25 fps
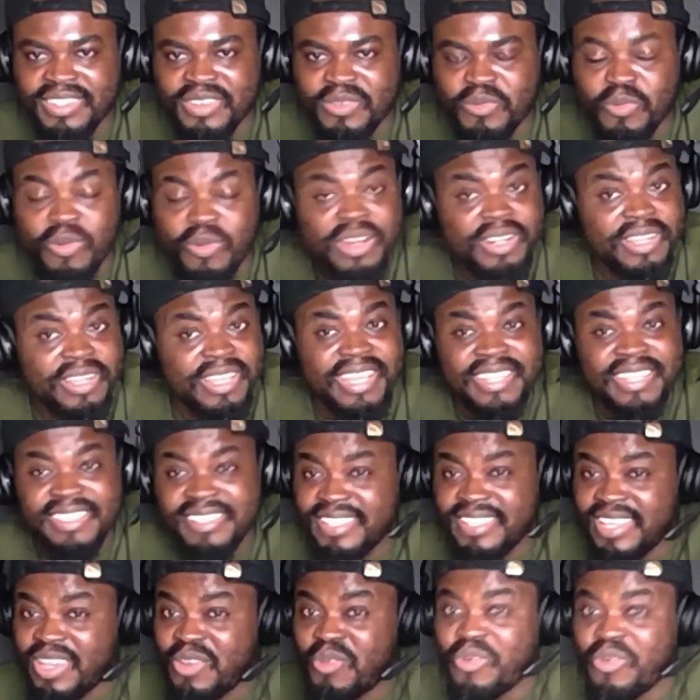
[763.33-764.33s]
What
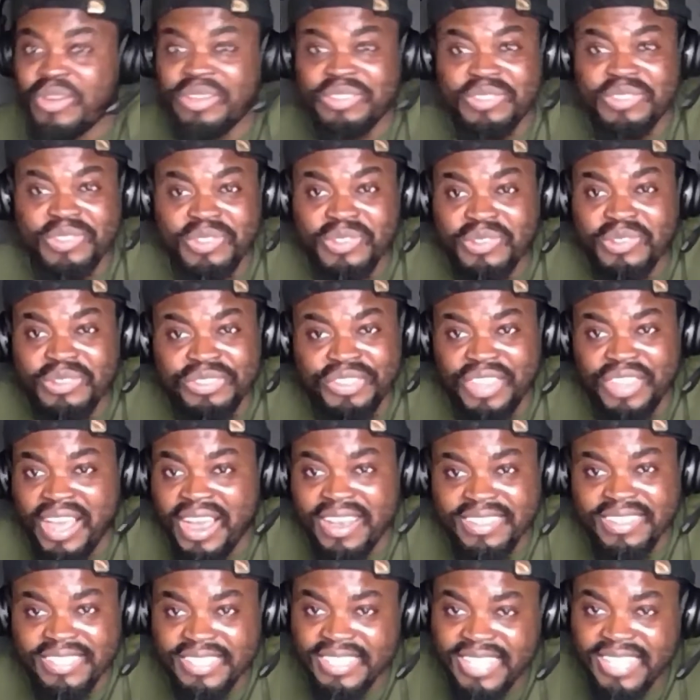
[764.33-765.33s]
is he going to use
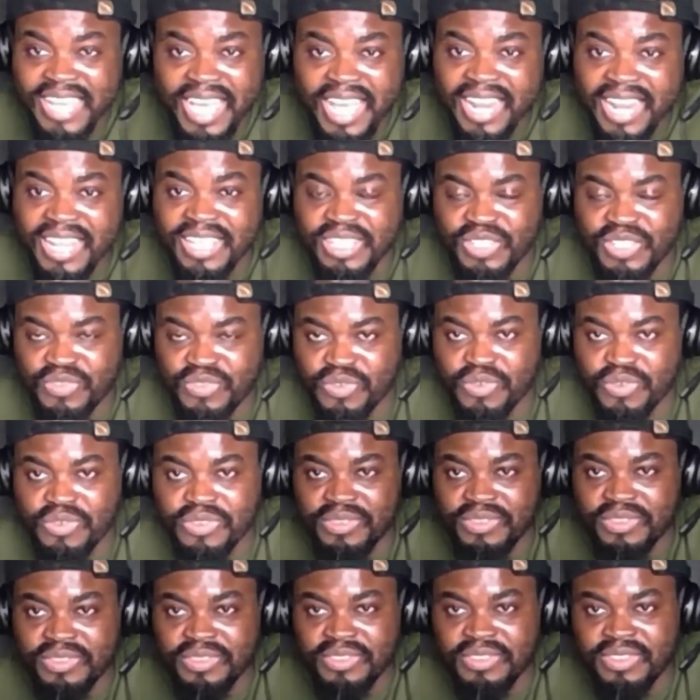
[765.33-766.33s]
thousand dollars for?
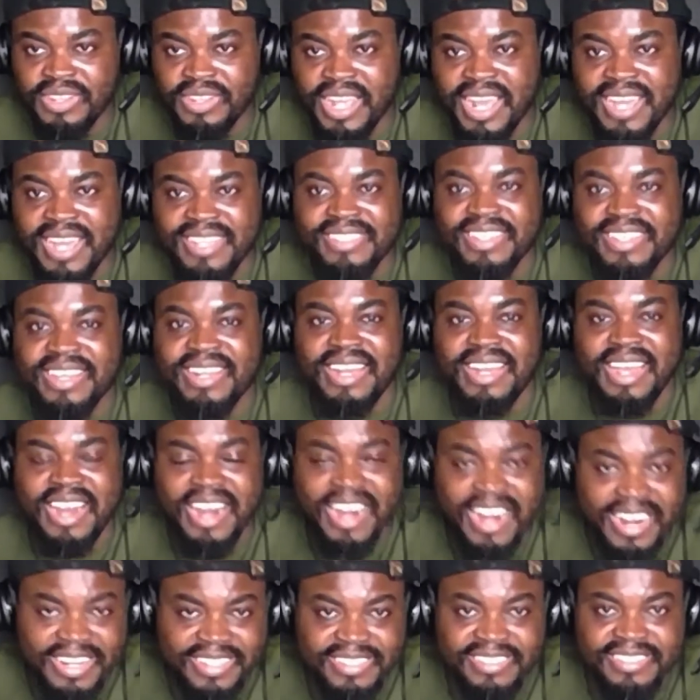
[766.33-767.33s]
as an
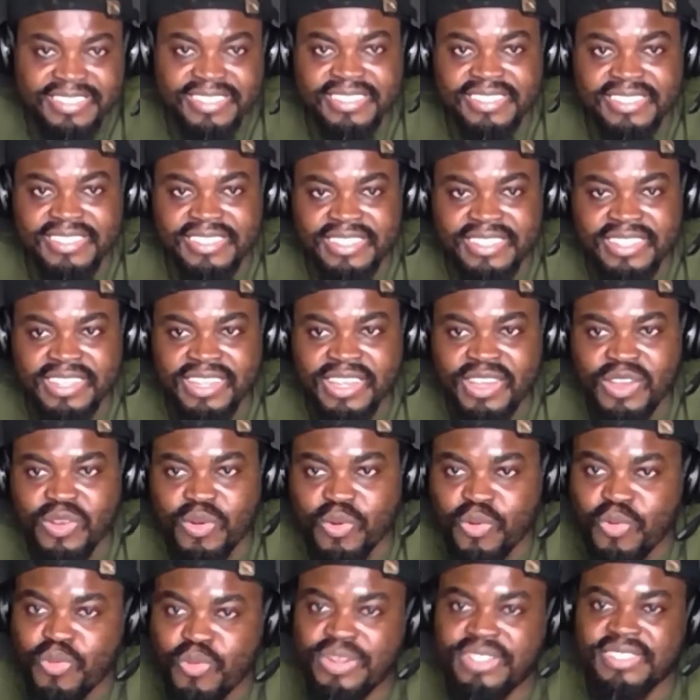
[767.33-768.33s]
artist
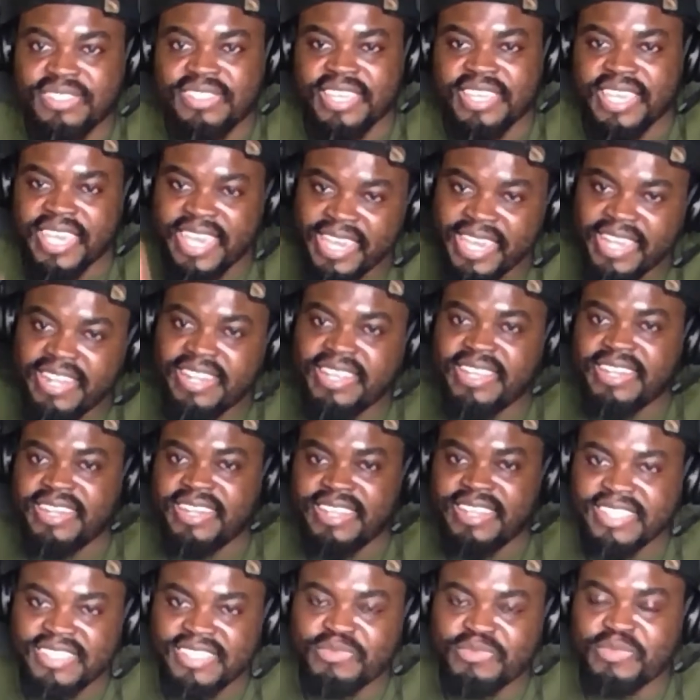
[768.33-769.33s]
who is gaining
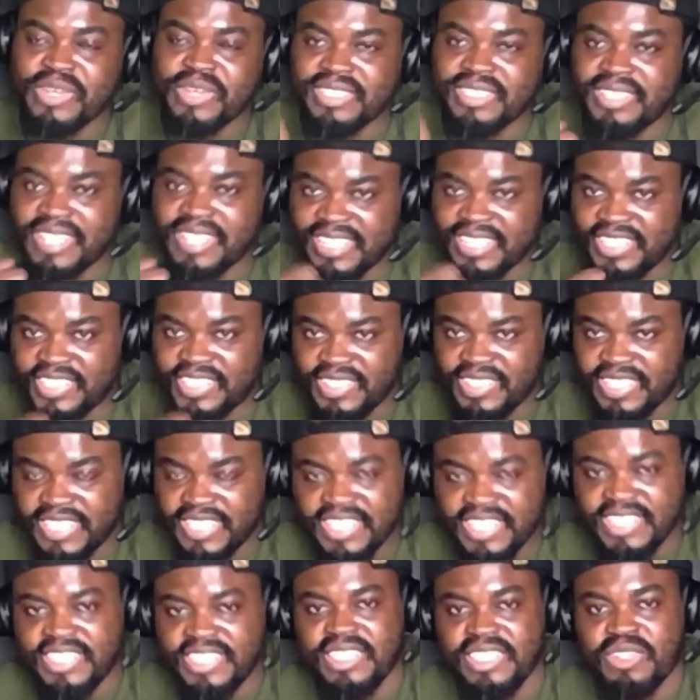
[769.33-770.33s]
this much
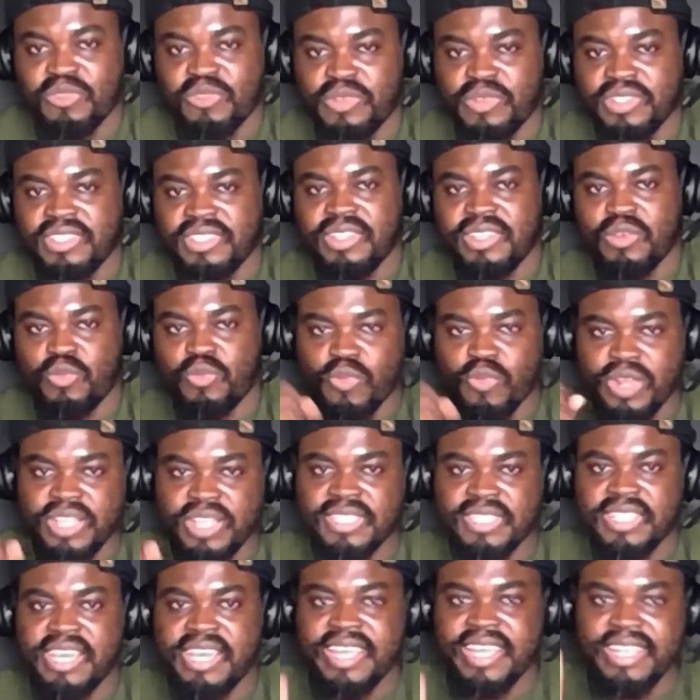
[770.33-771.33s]
attention with the
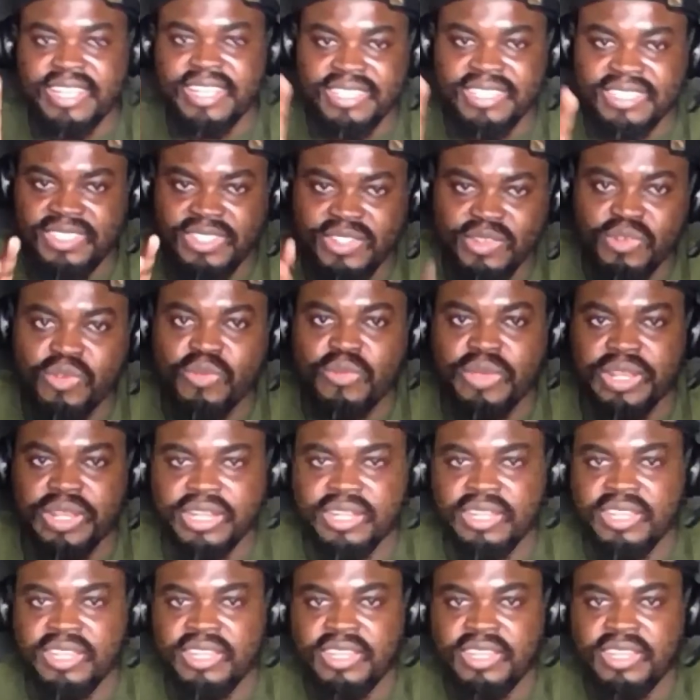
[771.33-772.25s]
works that he's doing